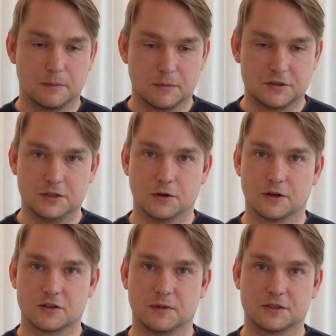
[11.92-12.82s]
machine
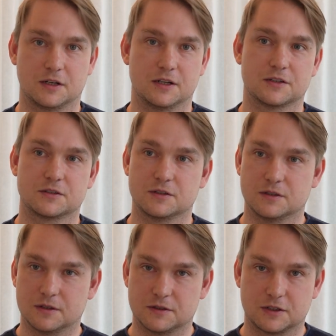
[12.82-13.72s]
learning specialist,
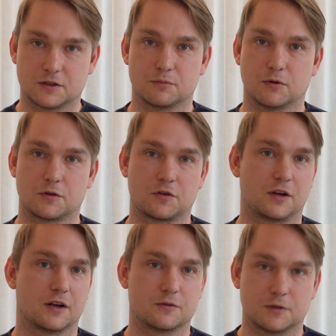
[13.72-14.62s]
signal
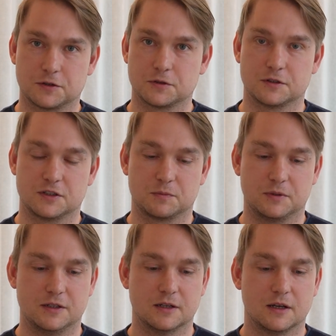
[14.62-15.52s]
processing, traditional
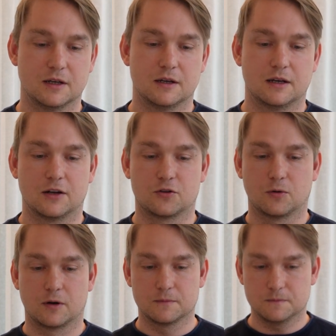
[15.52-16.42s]
DSP, and
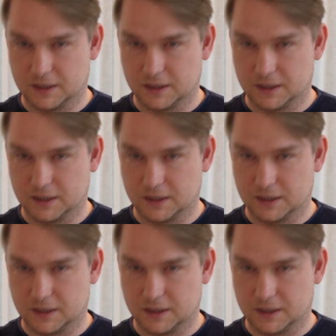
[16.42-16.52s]
so on.